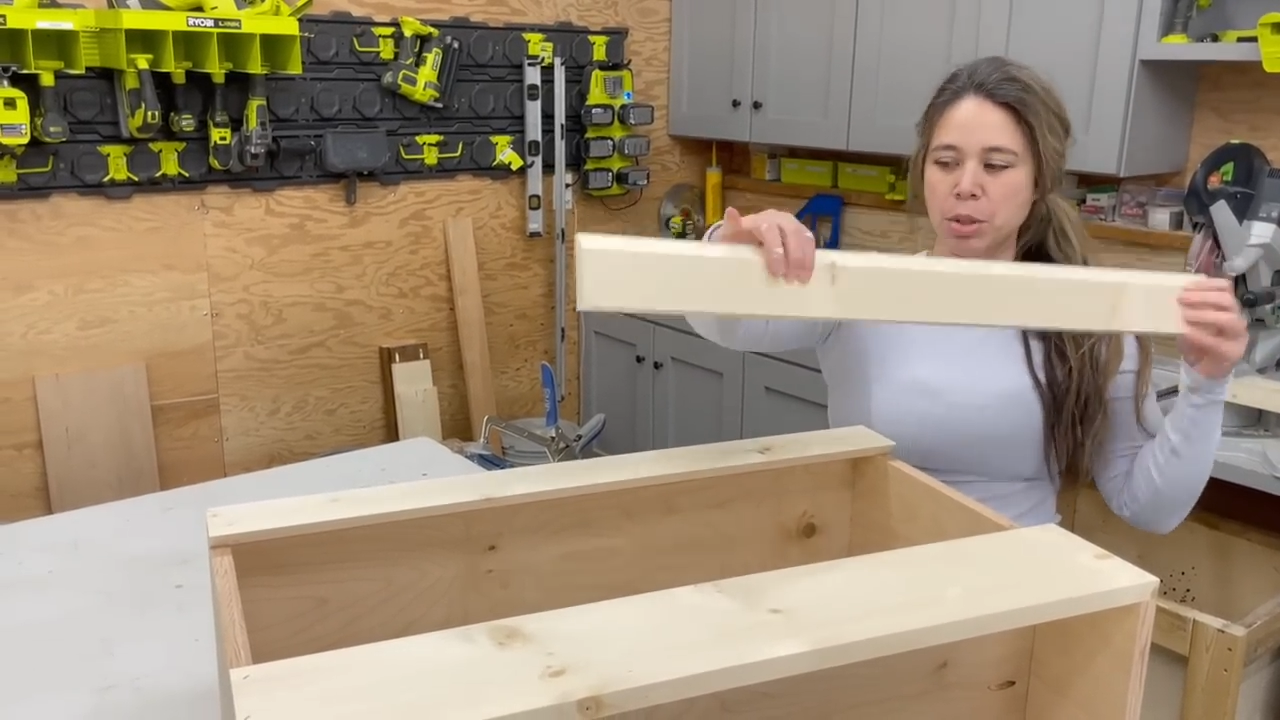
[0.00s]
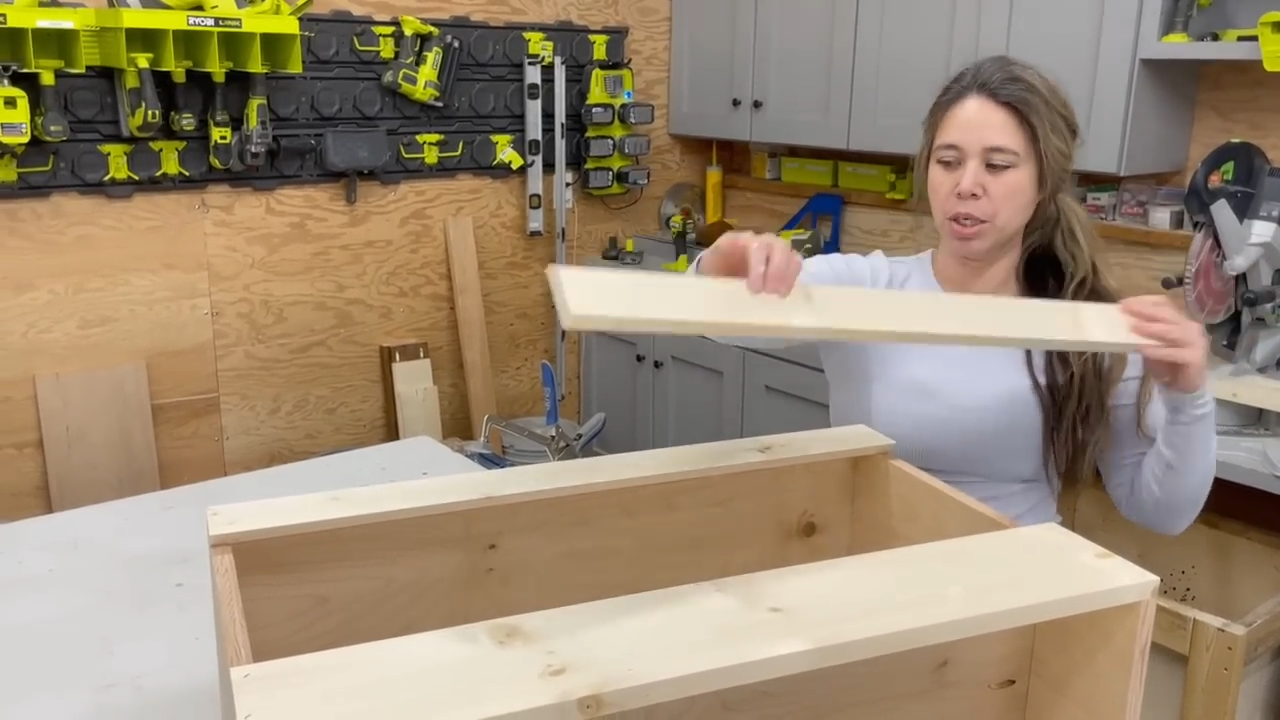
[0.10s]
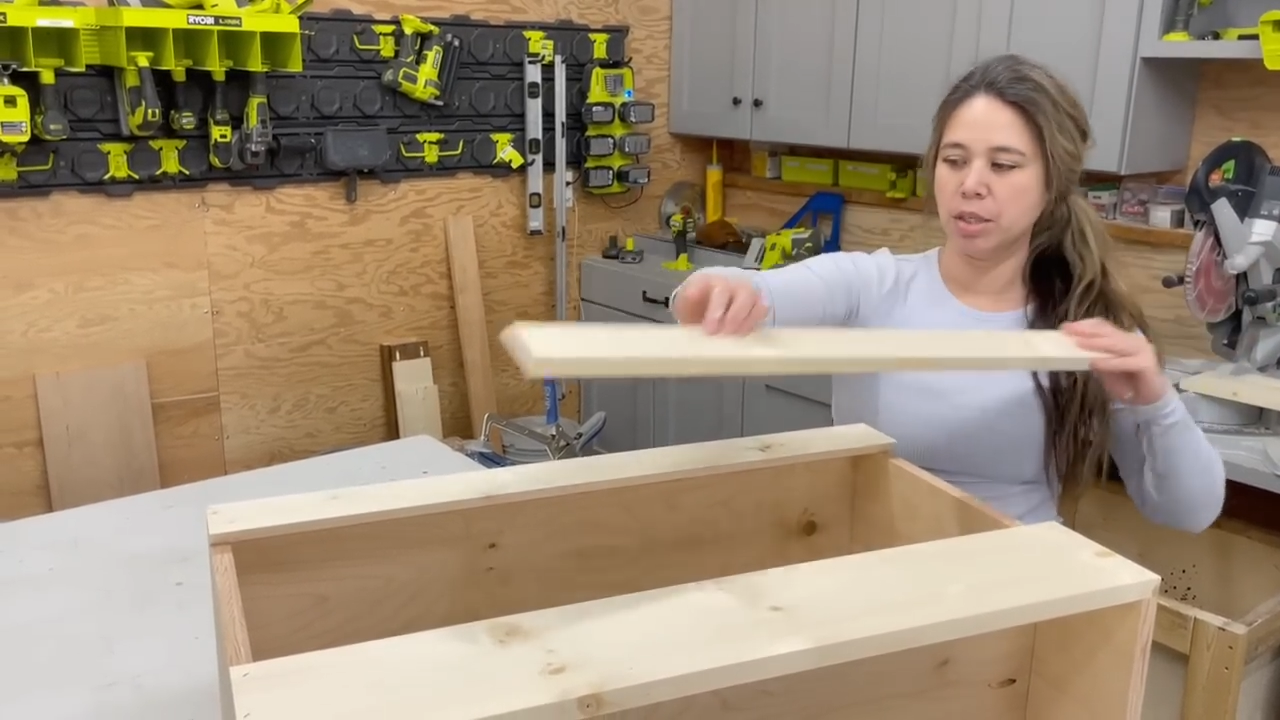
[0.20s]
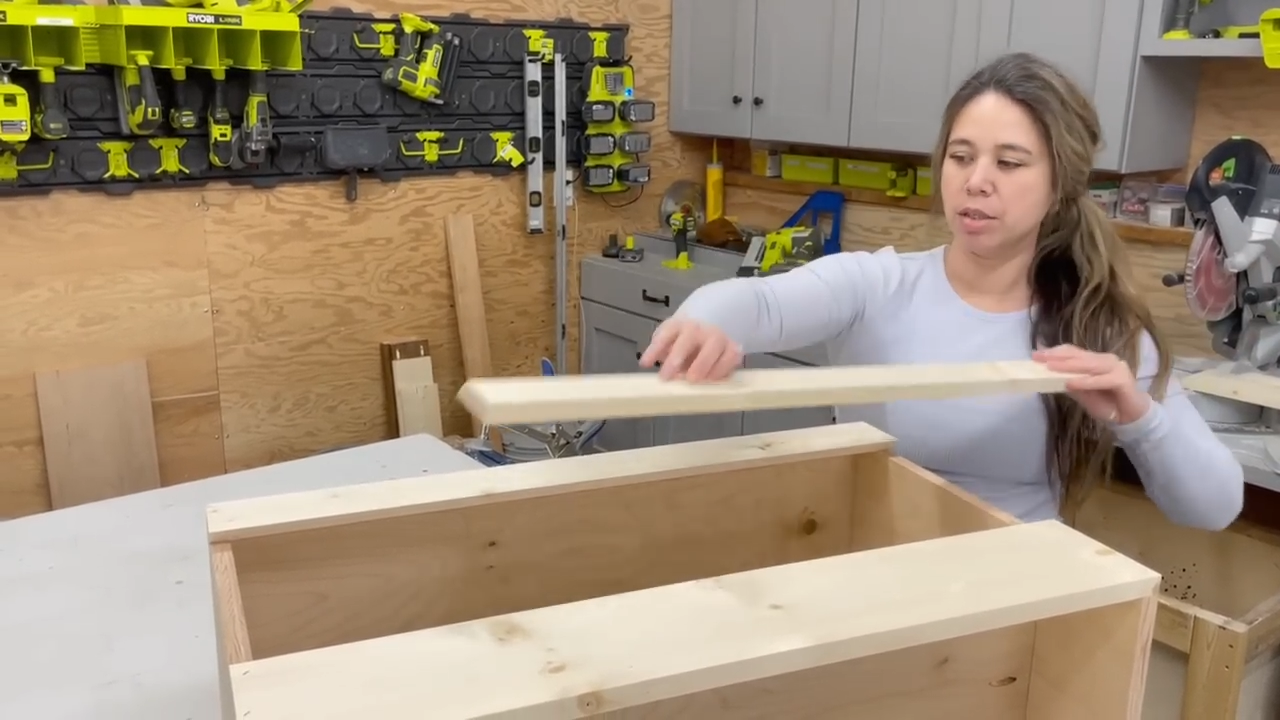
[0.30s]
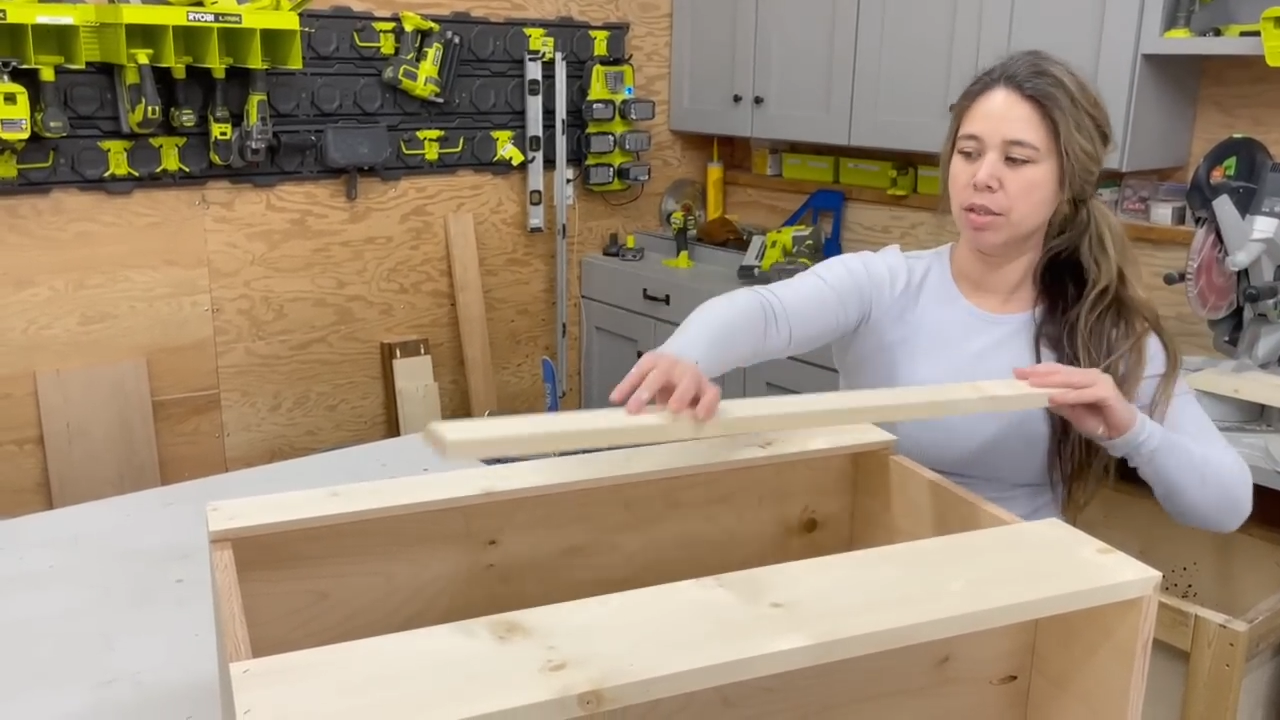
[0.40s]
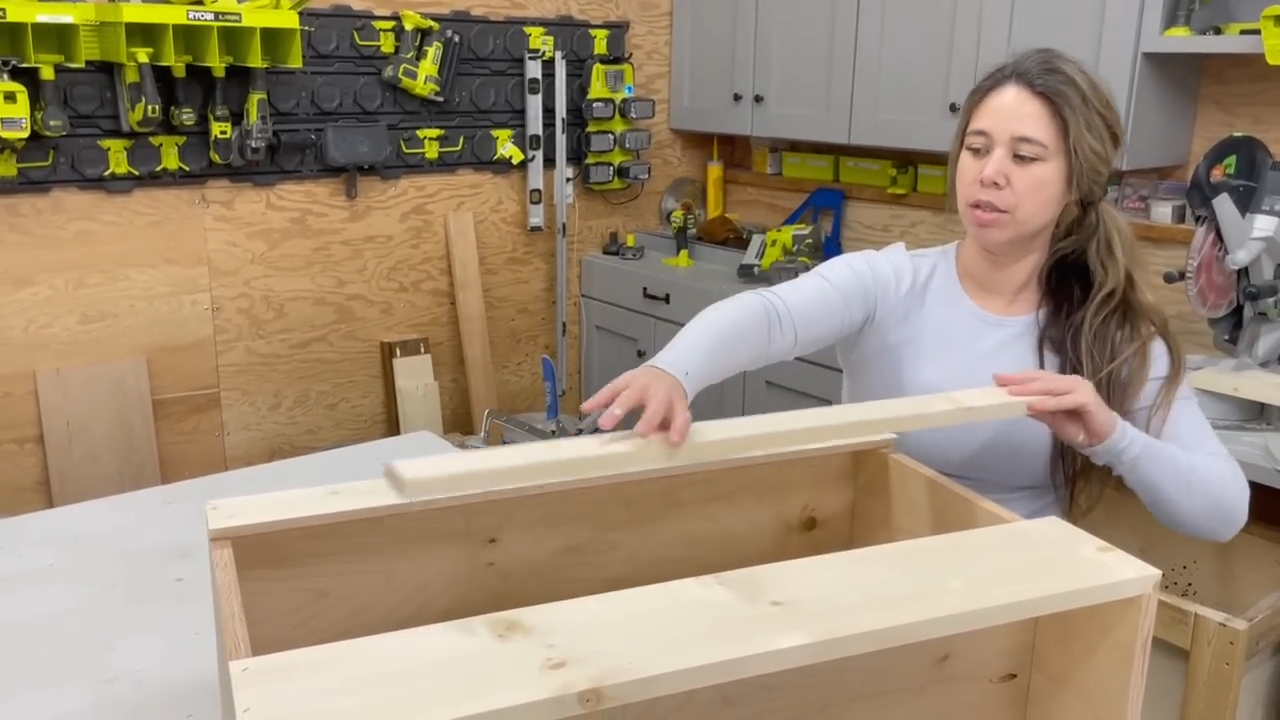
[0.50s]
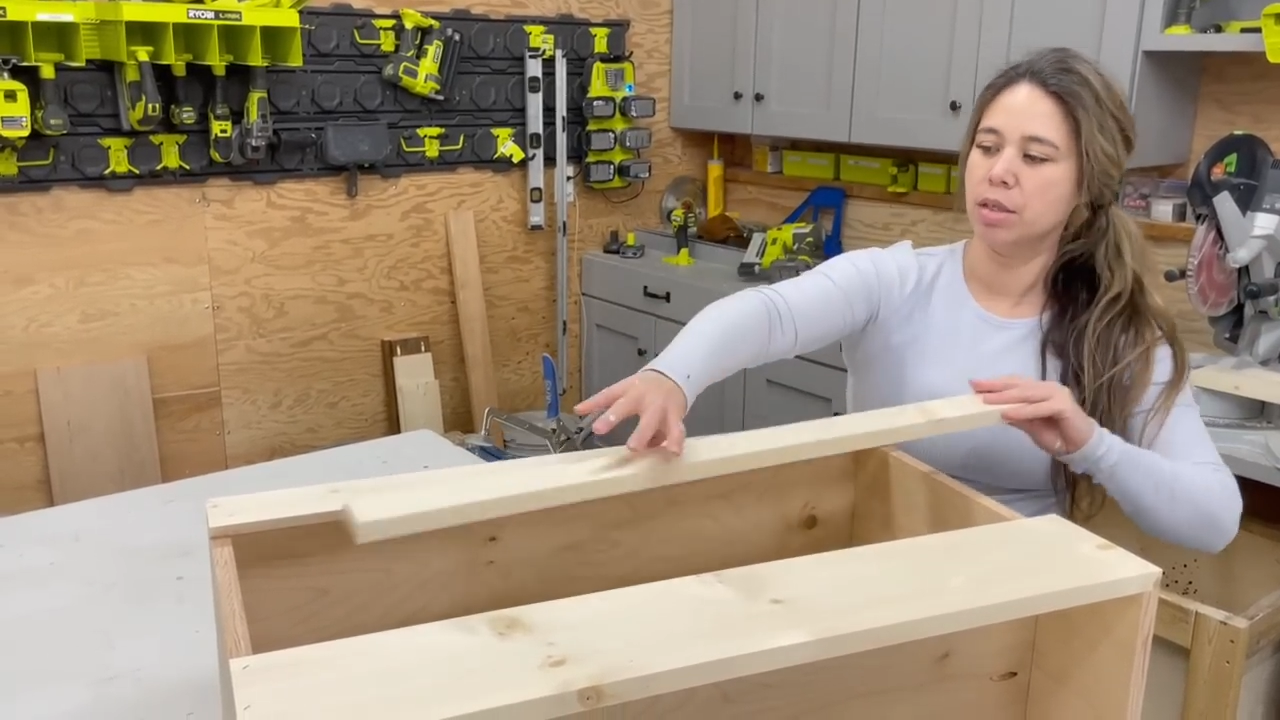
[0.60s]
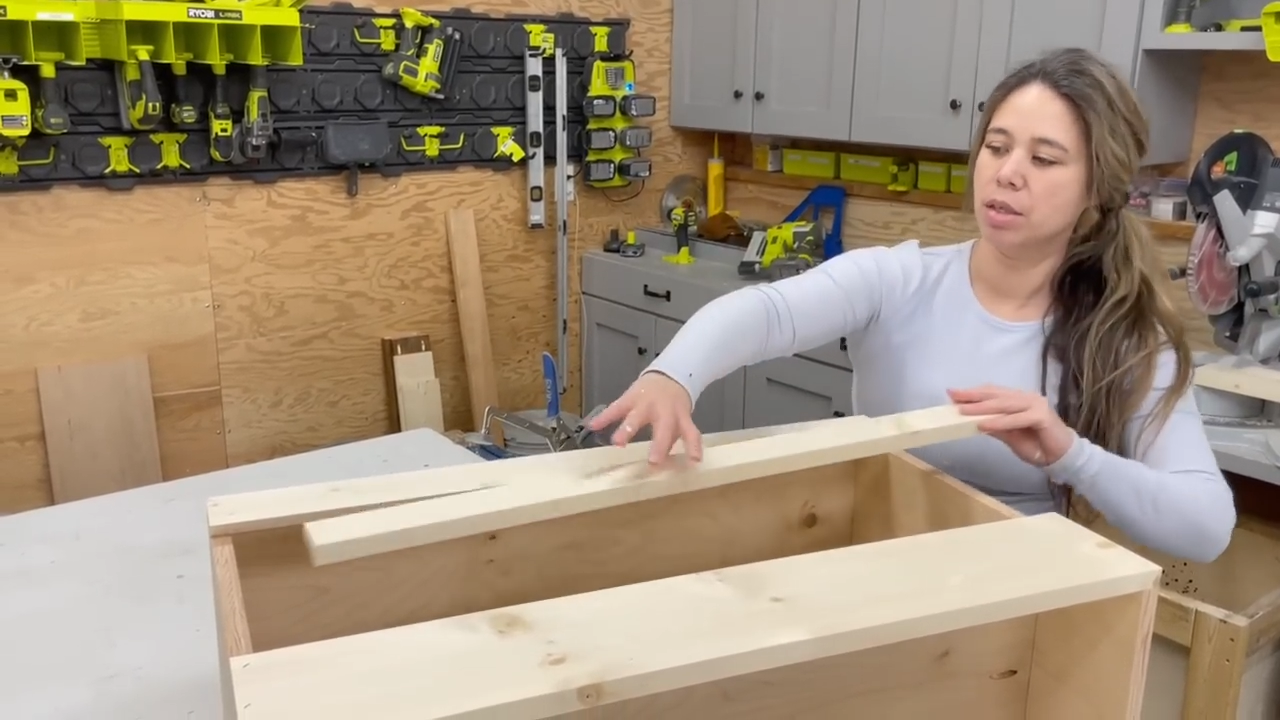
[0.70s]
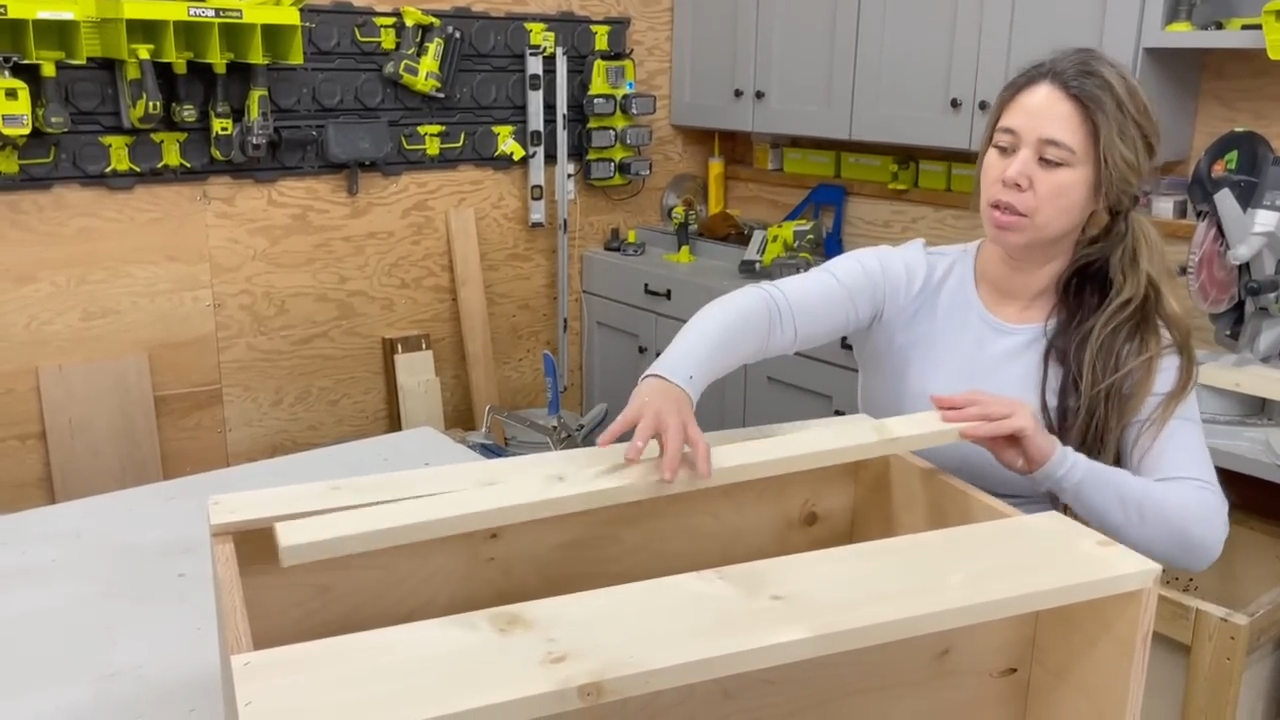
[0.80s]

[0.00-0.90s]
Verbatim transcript: piece,